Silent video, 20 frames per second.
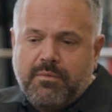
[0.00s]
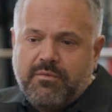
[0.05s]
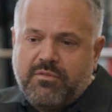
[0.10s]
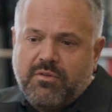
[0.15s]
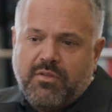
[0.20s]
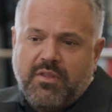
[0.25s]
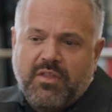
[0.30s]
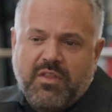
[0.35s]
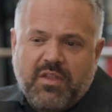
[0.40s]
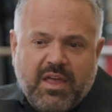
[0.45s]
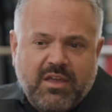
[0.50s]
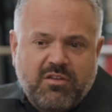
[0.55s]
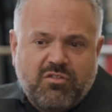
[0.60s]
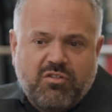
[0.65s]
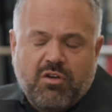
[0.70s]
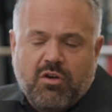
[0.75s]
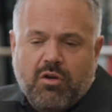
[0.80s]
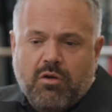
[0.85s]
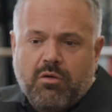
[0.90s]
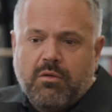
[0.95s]
So then the next
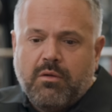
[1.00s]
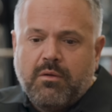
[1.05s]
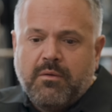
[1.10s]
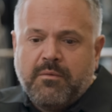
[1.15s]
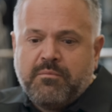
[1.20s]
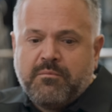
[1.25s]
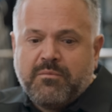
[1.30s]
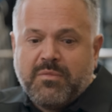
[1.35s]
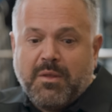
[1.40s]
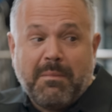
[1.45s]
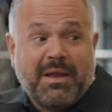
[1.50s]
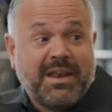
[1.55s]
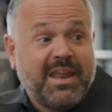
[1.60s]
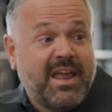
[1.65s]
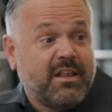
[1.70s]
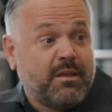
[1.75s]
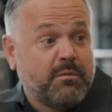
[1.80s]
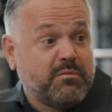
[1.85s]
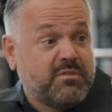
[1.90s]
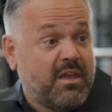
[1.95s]
year, my
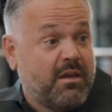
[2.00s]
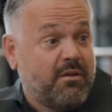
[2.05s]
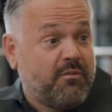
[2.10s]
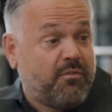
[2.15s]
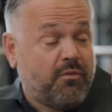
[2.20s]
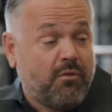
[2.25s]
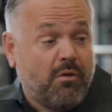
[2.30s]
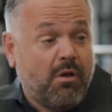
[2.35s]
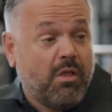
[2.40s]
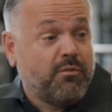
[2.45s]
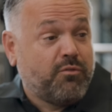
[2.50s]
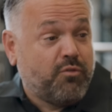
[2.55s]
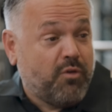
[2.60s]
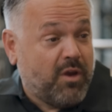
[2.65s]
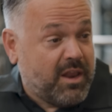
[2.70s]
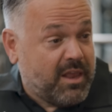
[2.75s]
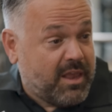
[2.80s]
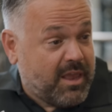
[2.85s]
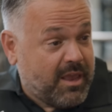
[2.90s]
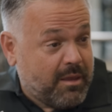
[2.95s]
dad comes down for all of
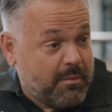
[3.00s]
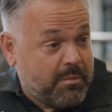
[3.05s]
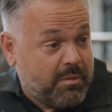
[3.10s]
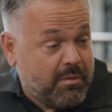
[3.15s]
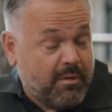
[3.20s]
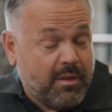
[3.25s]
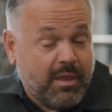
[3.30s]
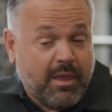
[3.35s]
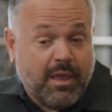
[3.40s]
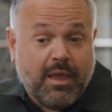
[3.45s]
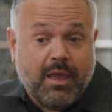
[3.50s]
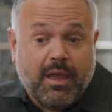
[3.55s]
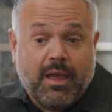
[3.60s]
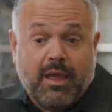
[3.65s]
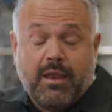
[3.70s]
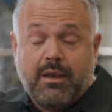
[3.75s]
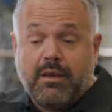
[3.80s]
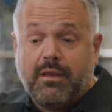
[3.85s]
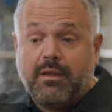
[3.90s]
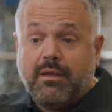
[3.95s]
training camp,
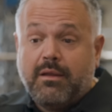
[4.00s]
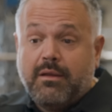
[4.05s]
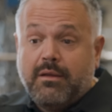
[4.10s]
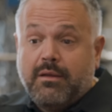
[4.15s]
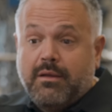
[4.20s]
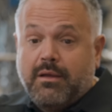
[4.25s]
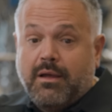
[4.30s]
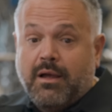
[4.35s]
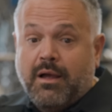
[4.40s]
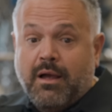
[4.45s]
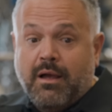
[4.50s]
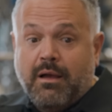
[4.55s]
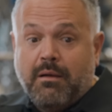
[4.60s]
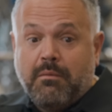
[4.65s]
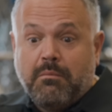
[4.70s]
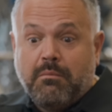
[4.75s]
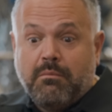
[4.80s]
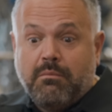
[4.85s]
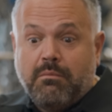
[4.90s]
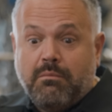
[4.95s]
and
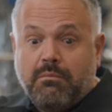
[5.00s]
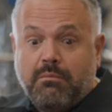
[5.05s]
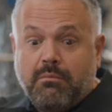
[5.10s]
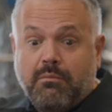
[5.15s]
um.